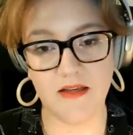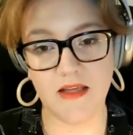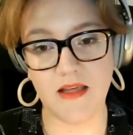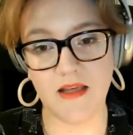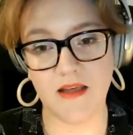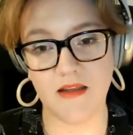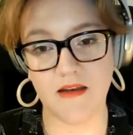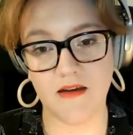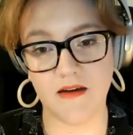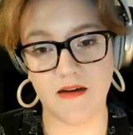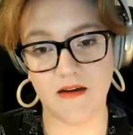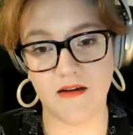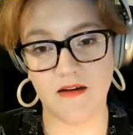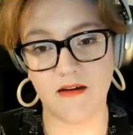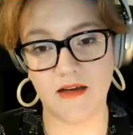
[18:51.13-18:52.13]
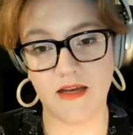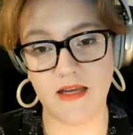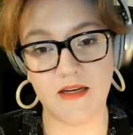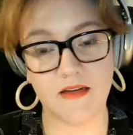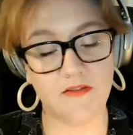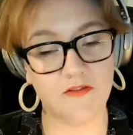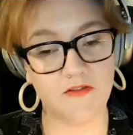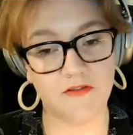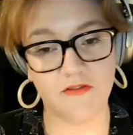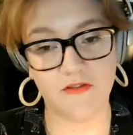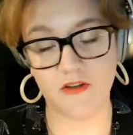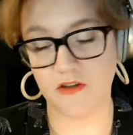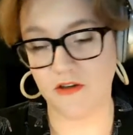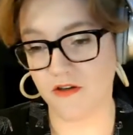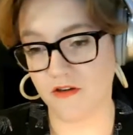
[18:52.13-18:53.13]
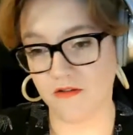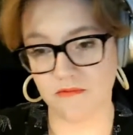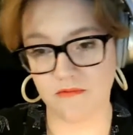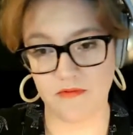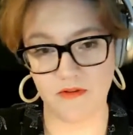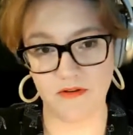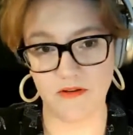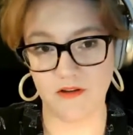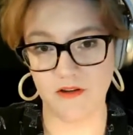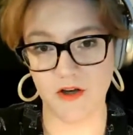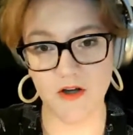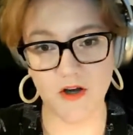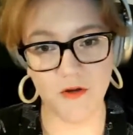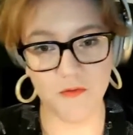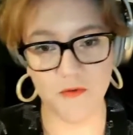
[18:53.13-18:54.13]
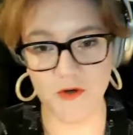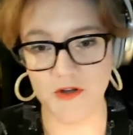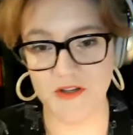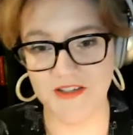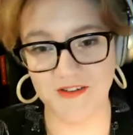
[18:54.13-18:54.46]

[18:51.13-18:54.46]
And if, knock on wood,